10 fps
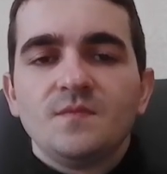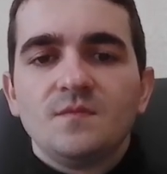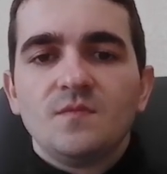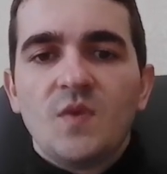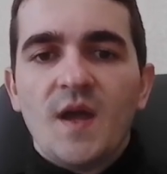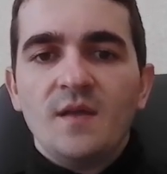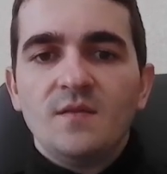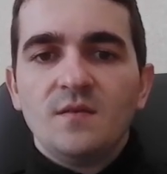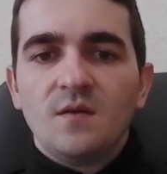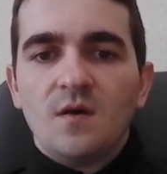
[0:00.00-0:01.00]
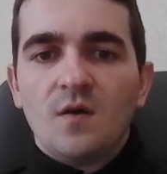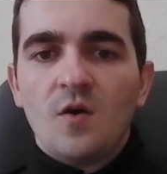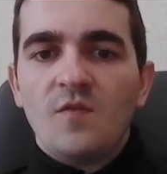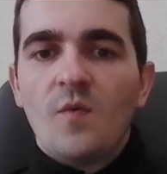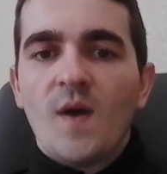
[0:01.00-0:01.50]
Right?
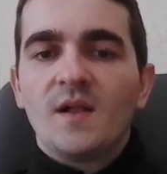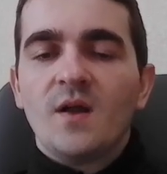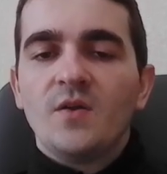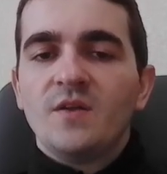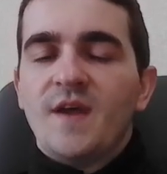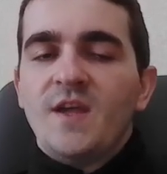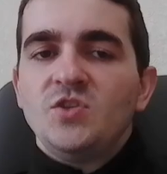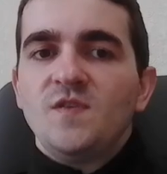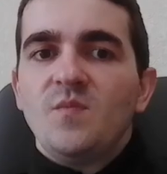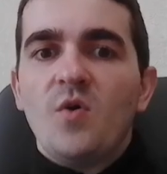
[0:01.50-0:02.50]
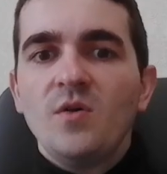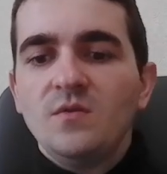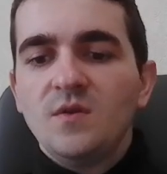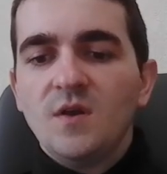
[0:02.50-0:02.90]
All the while guarding the h3 pawn.